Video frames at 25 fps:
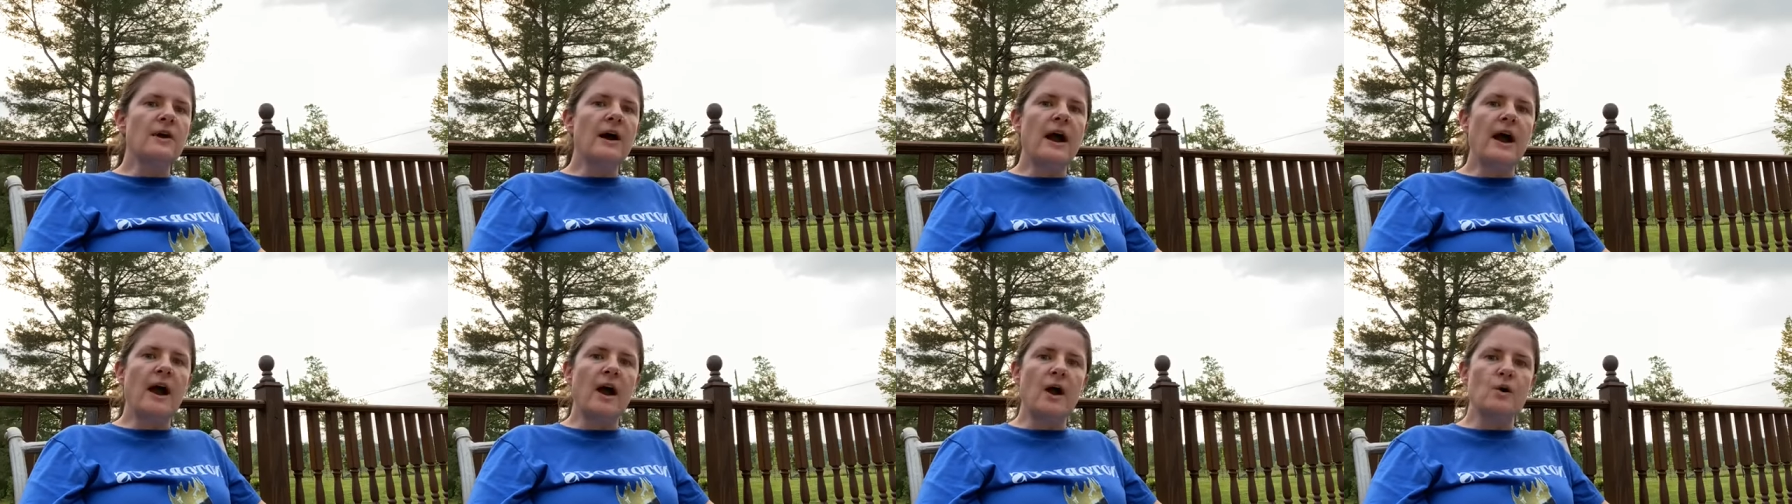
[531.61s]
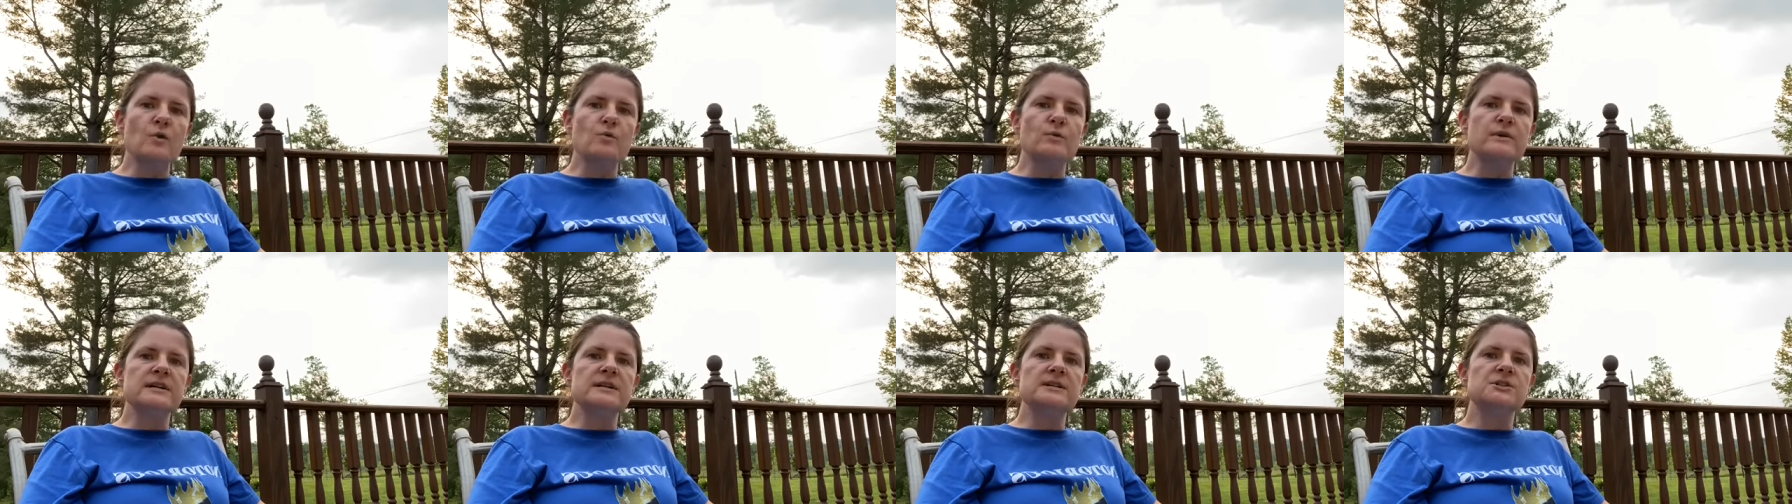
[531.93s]

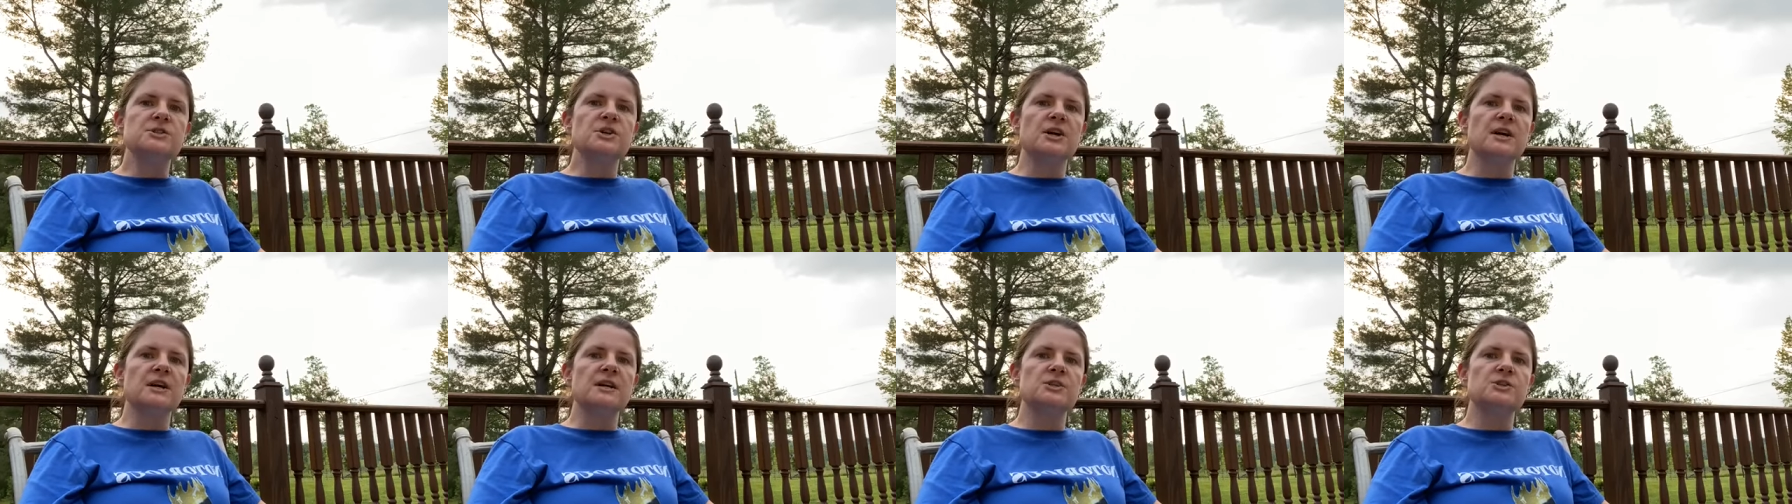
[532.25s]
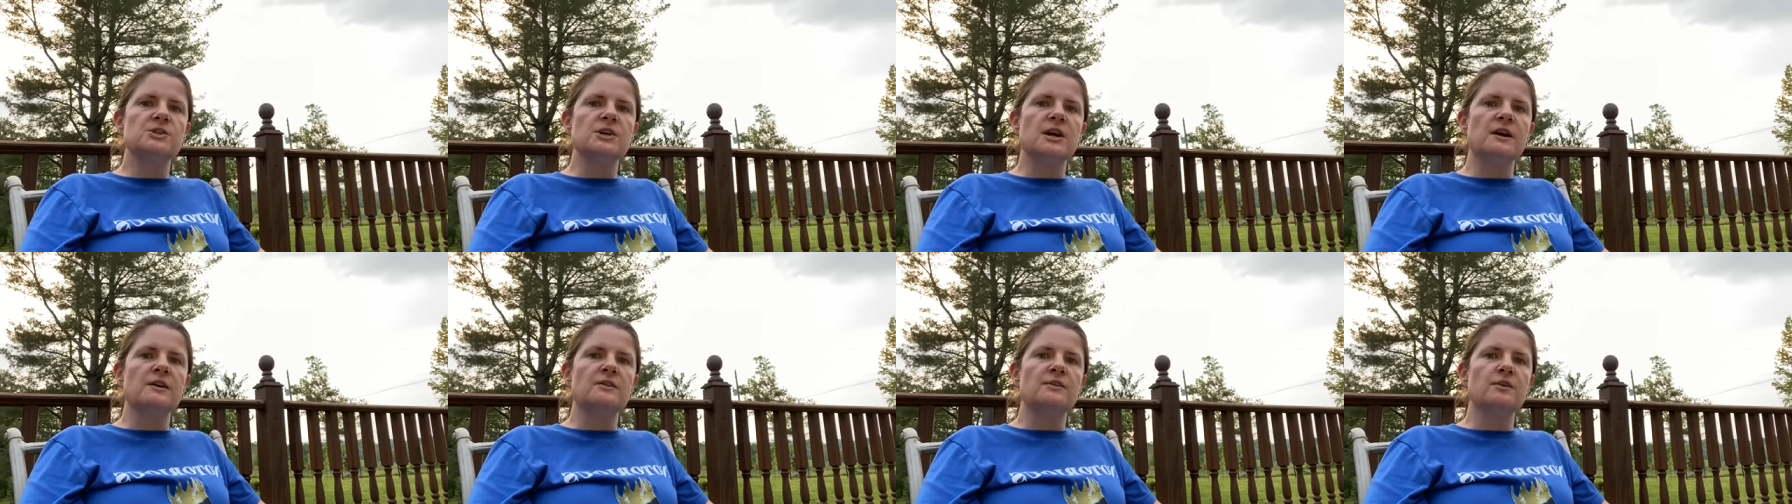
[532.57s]
how we
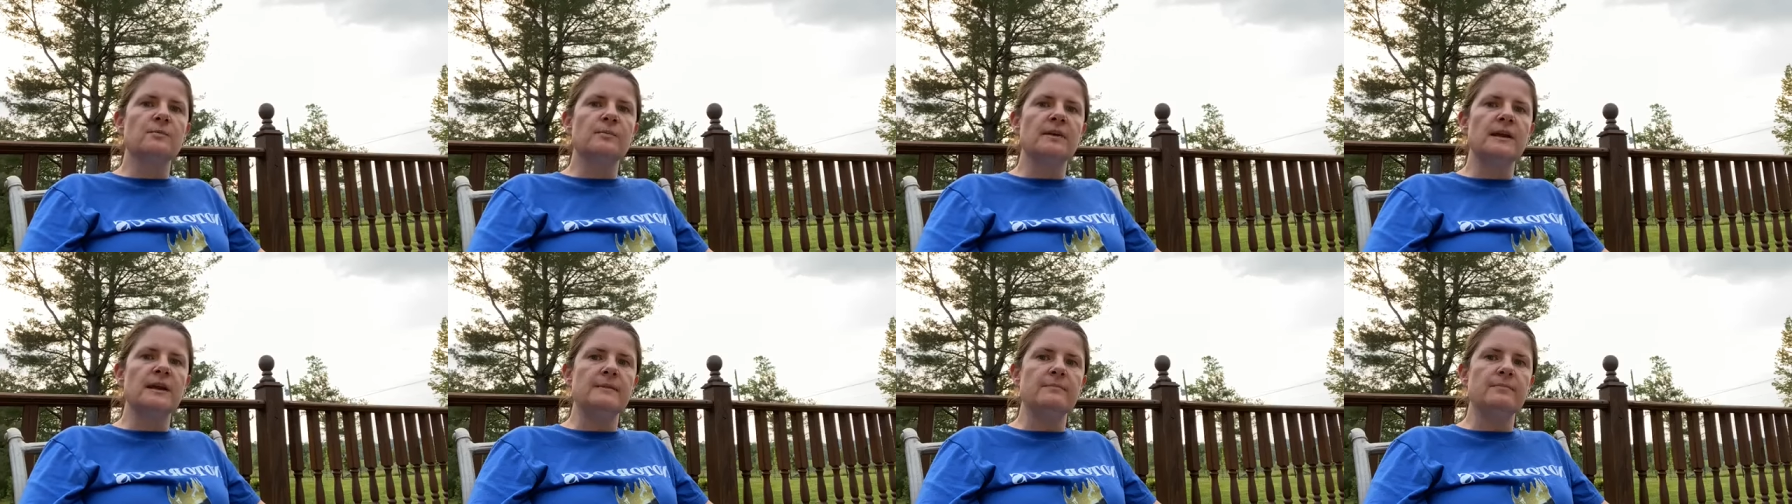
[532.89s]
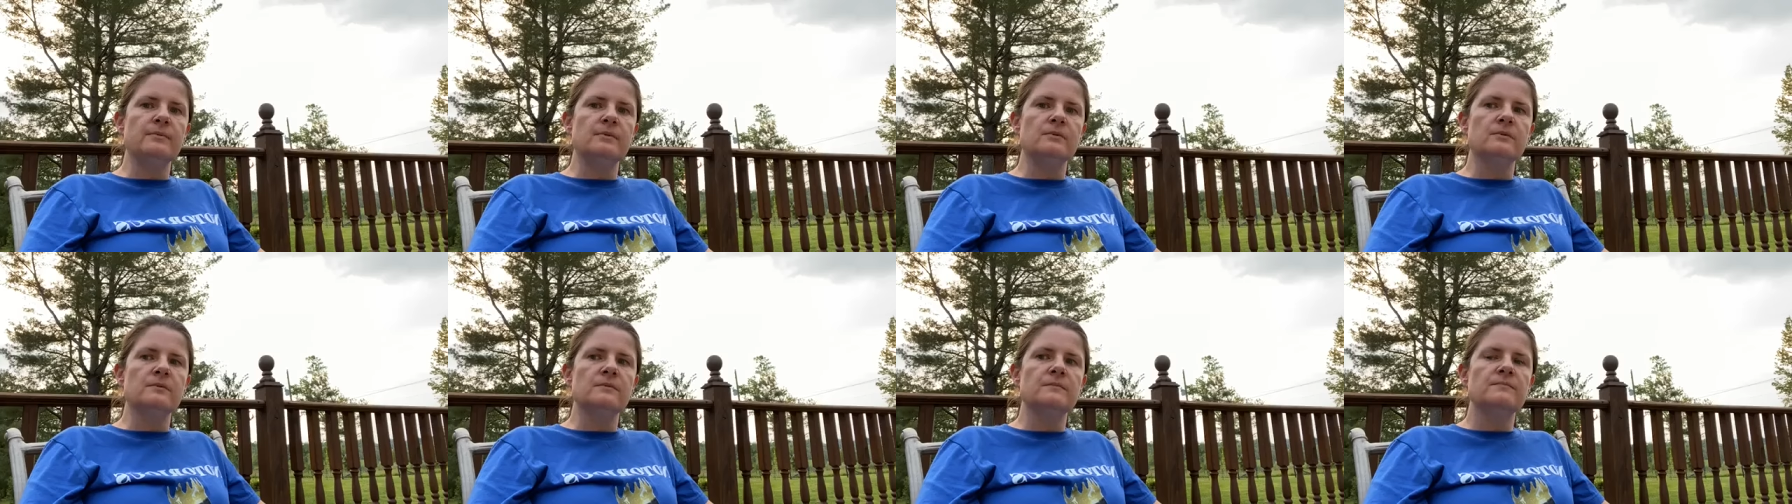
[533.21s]
judge other
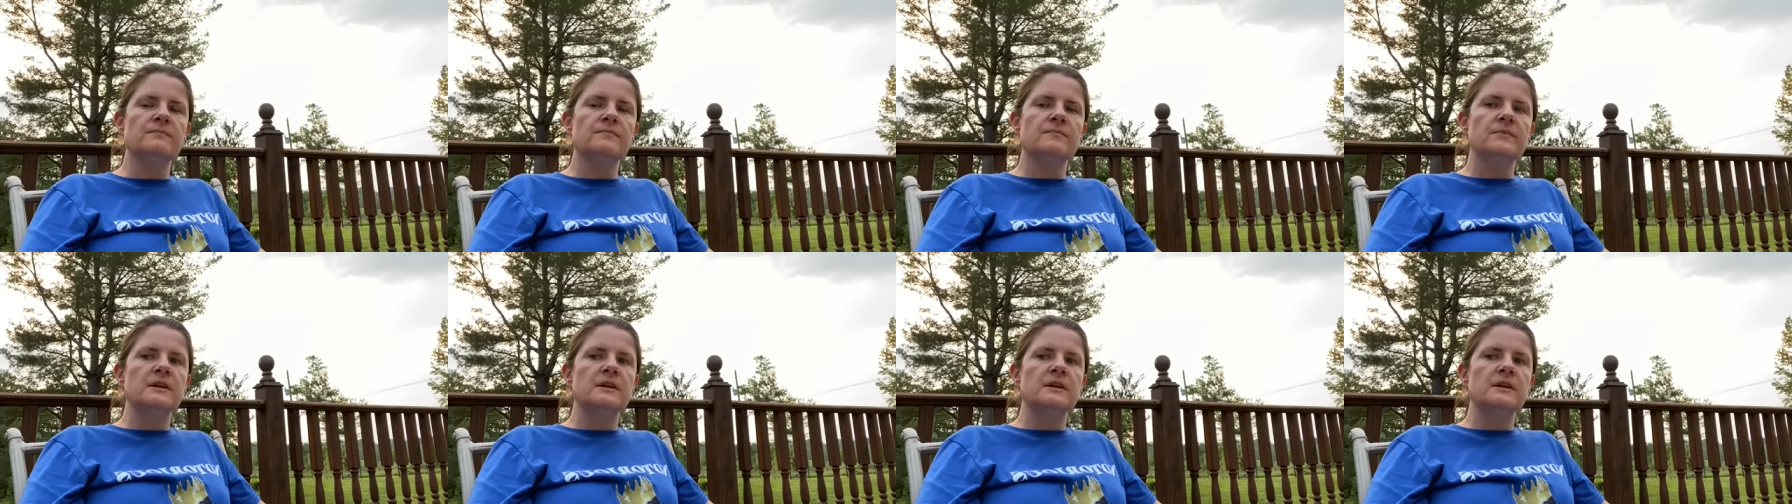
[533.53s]
people